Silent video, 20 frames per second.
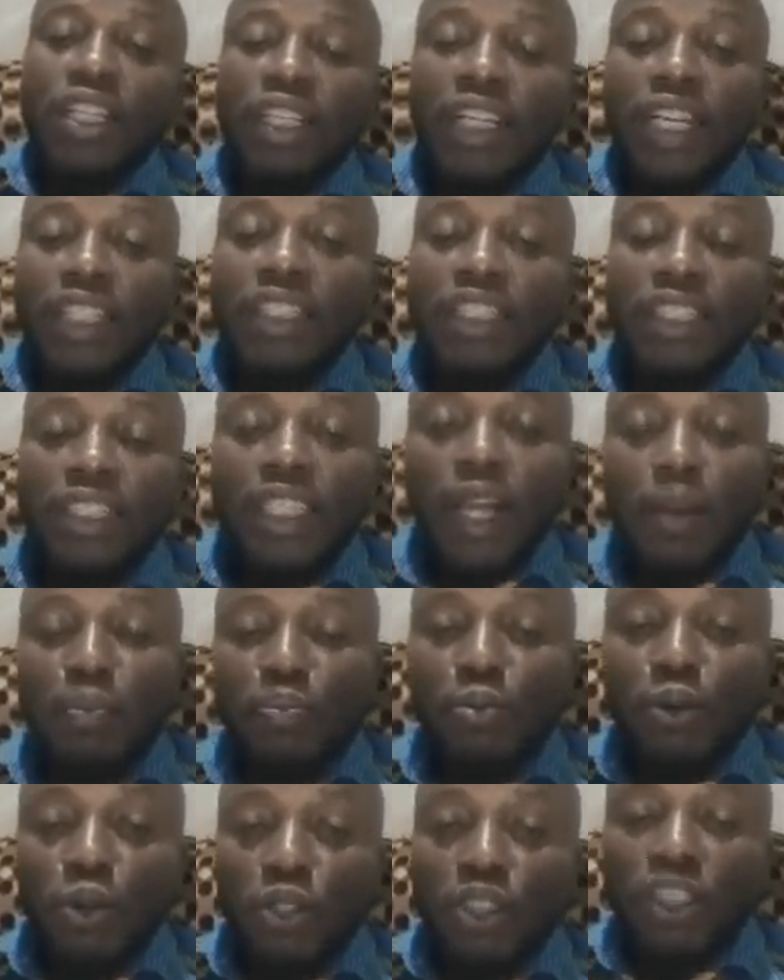the teacher
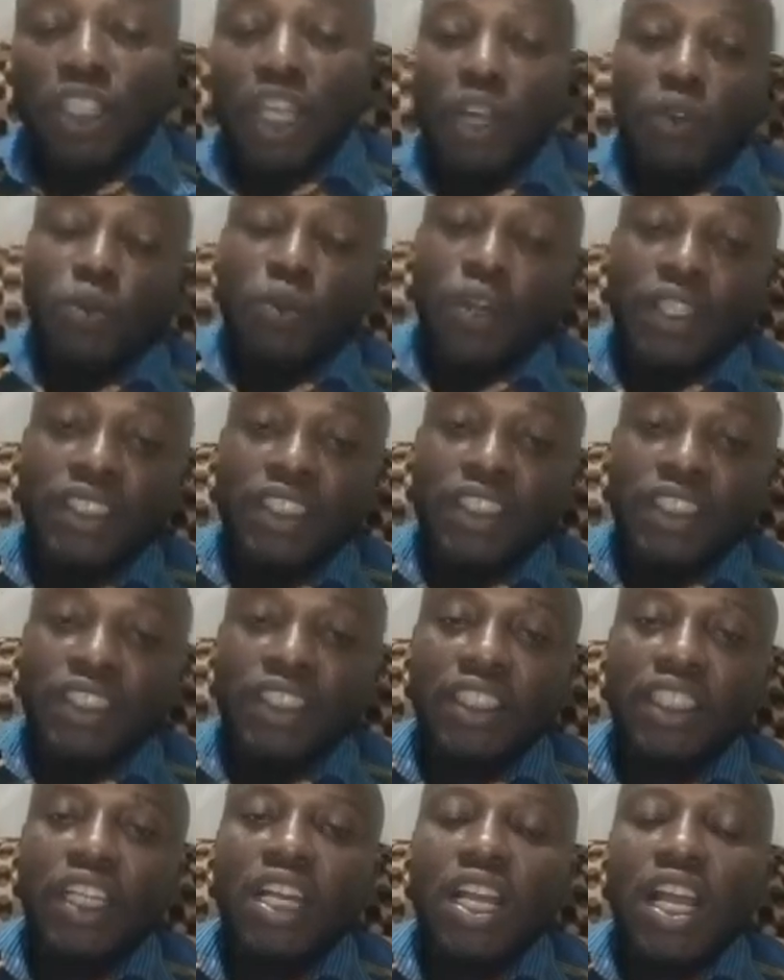poses a
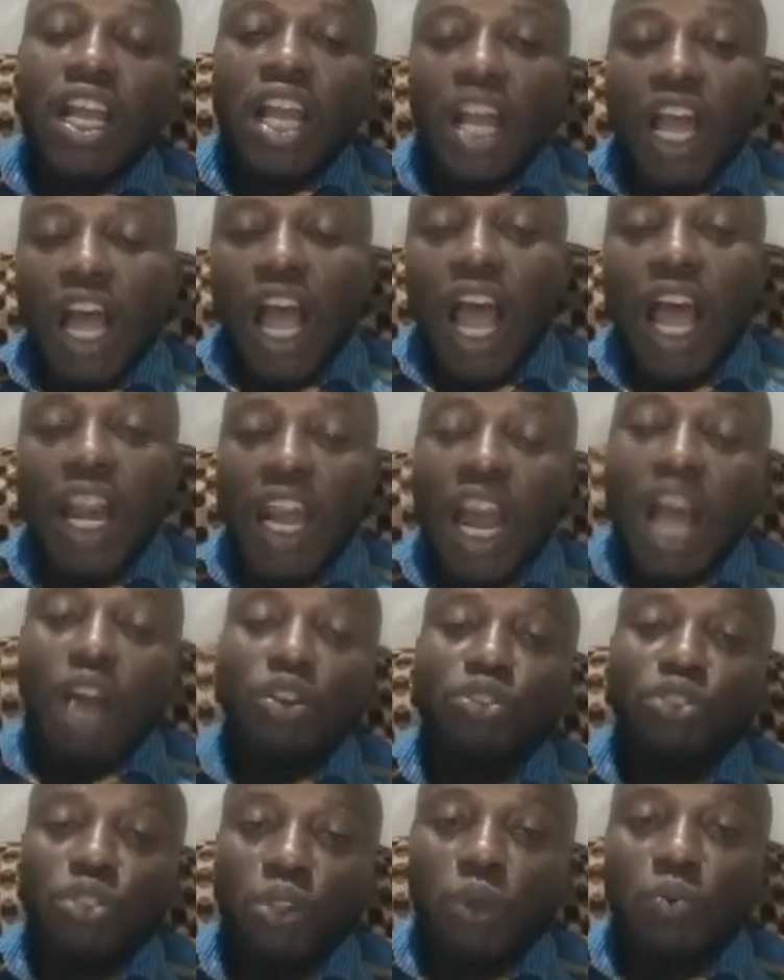question,
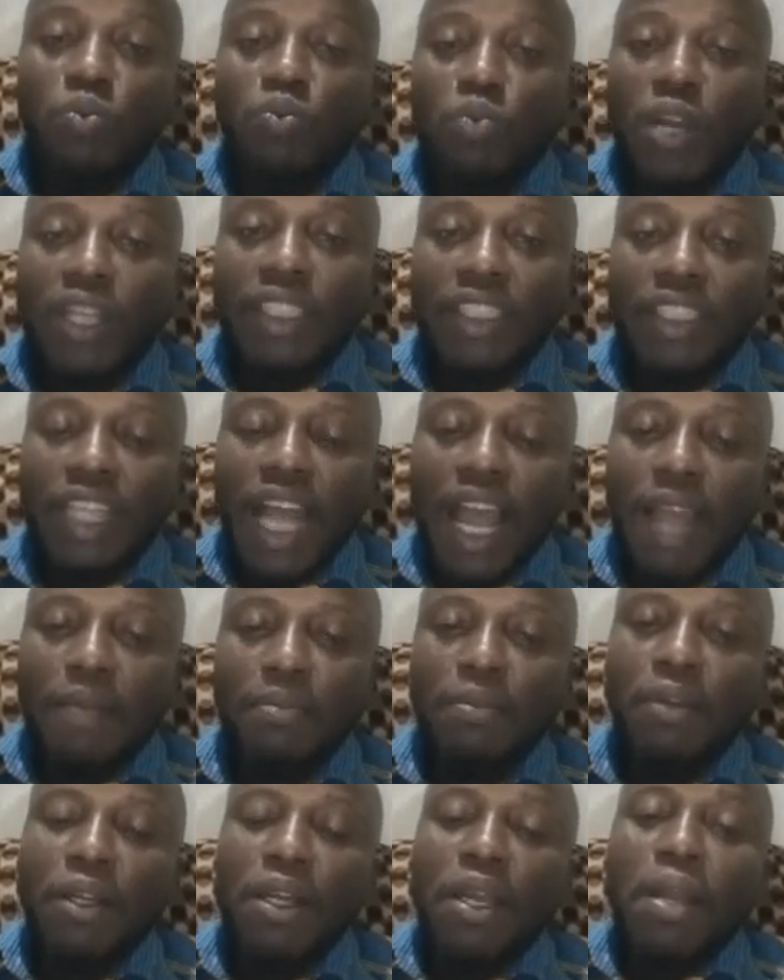allows some wait
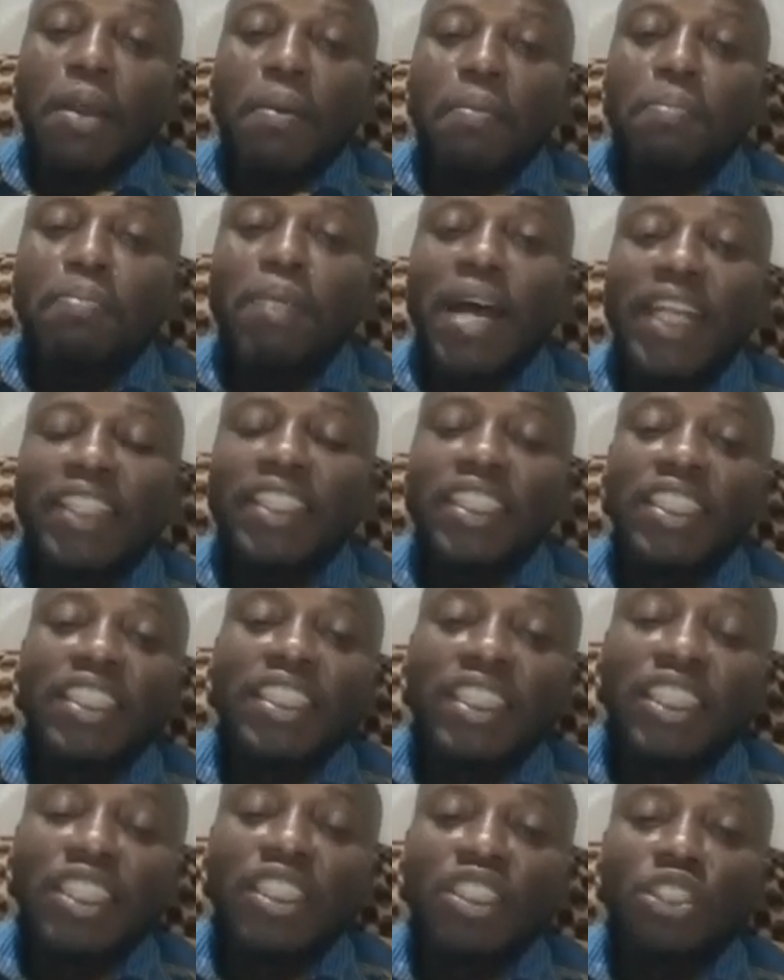time, but
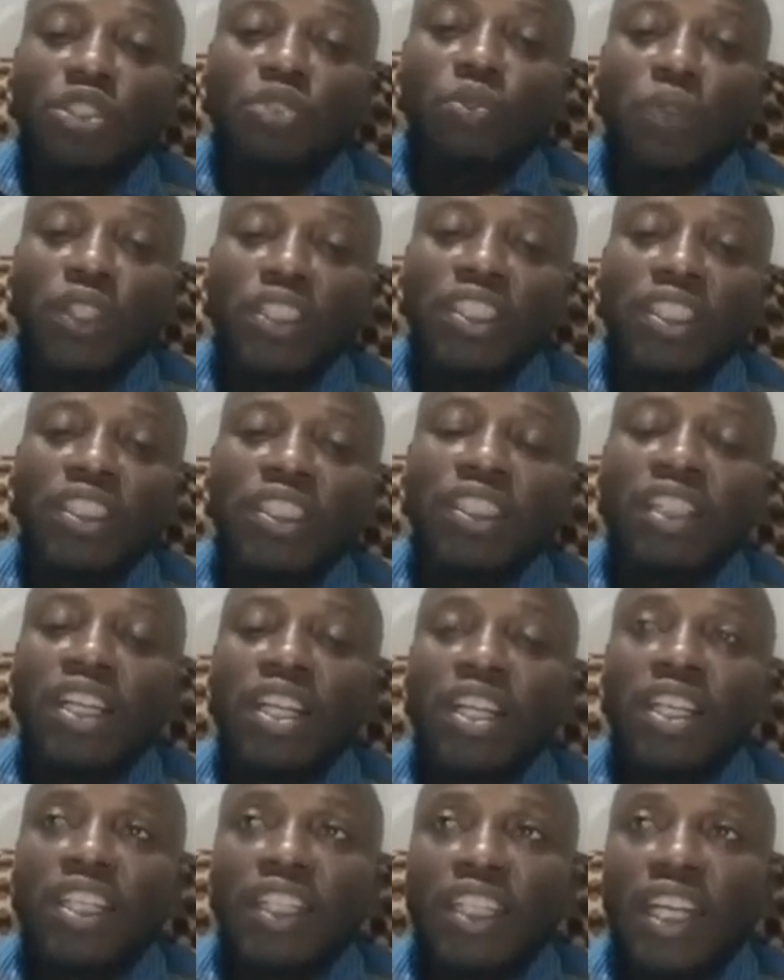in this situation,
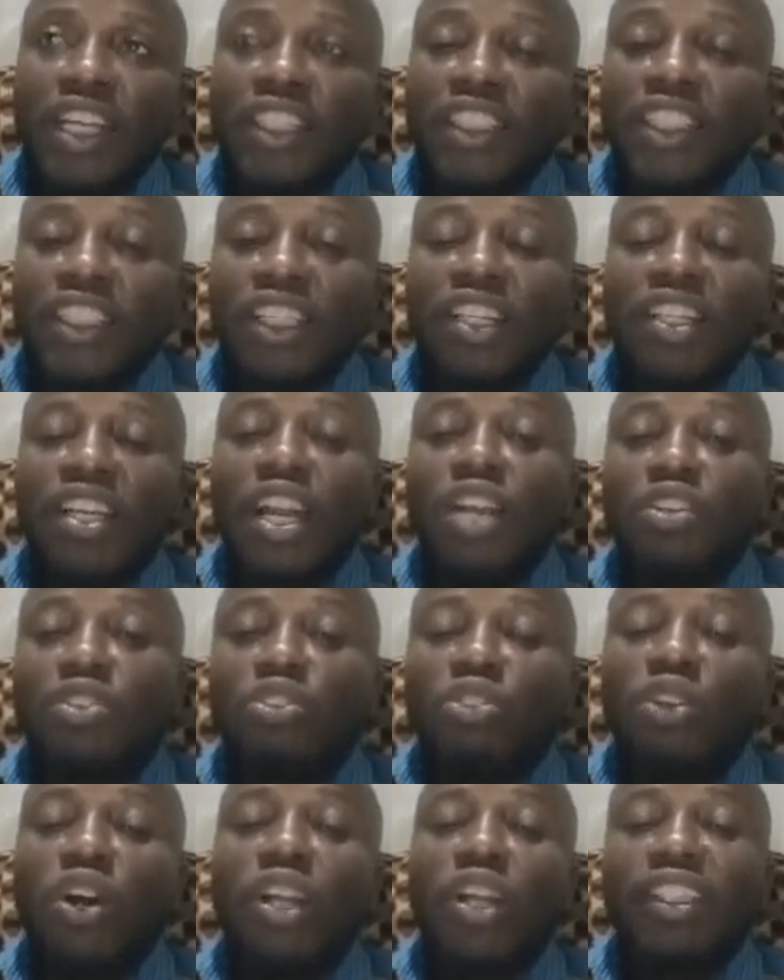the
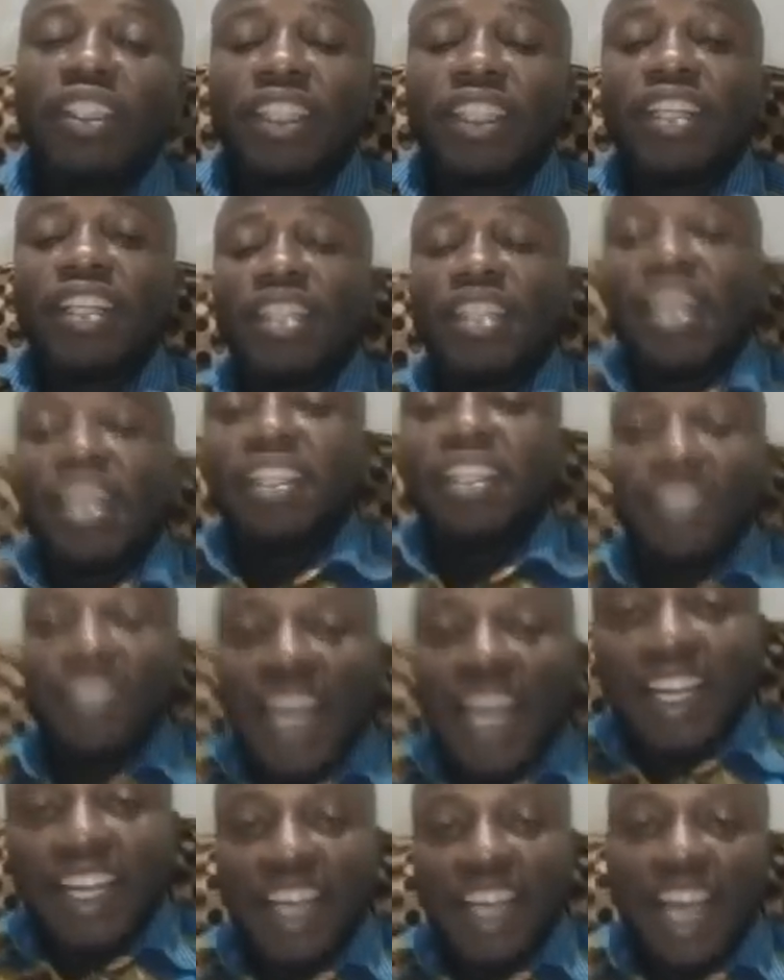children don't tell the
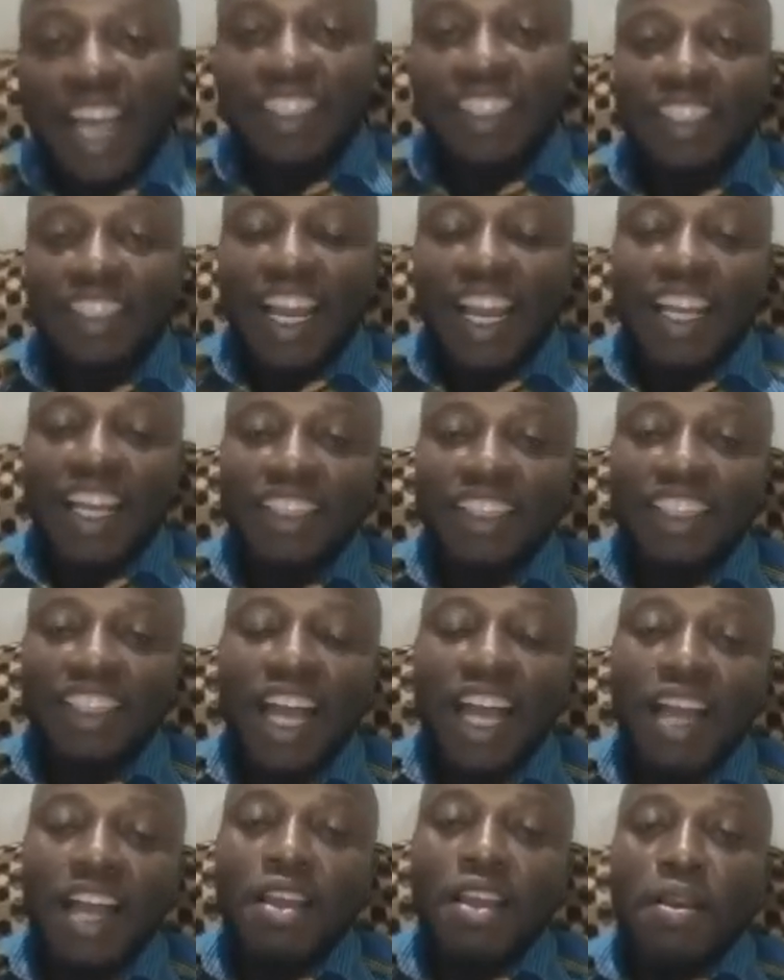entire class the
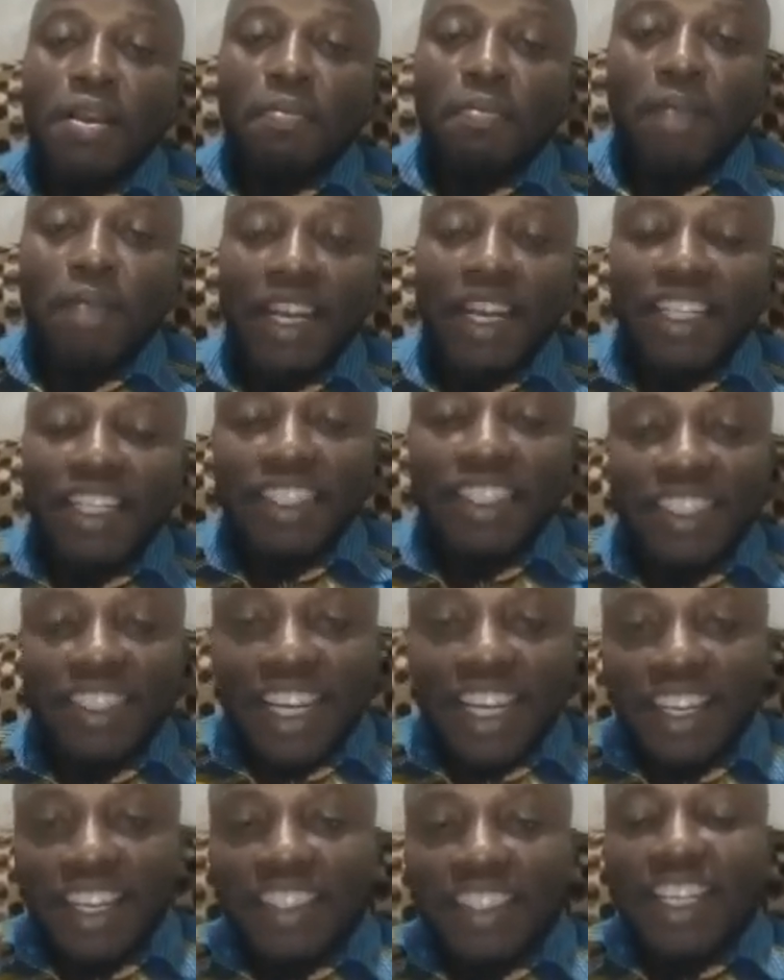answer, but they
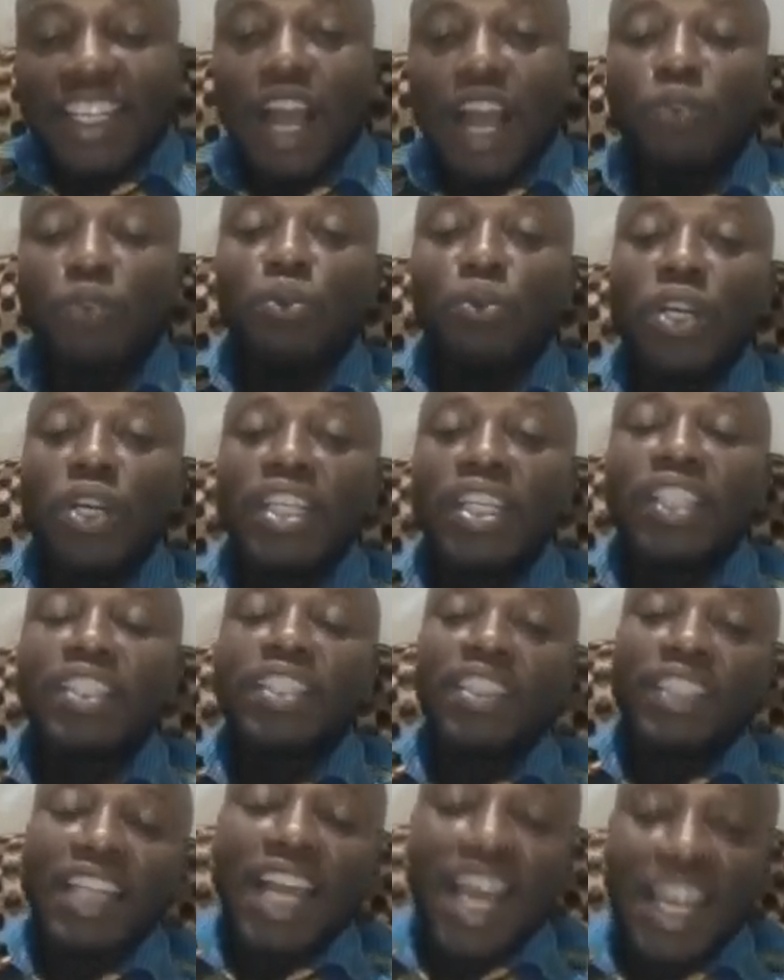tell their
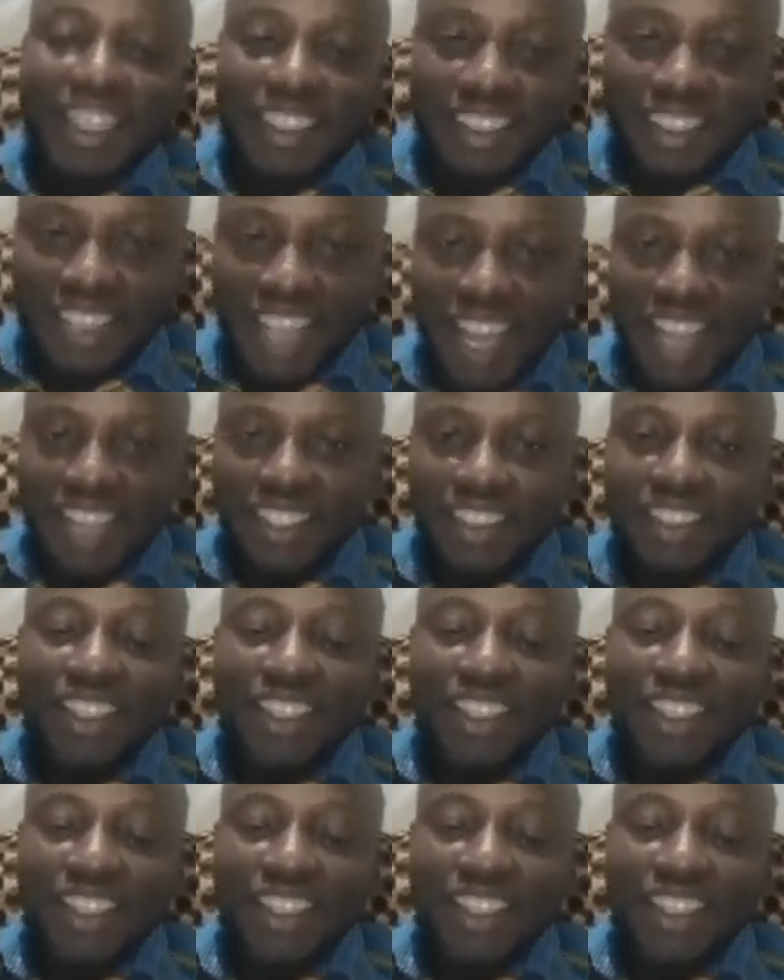colleagues the answer.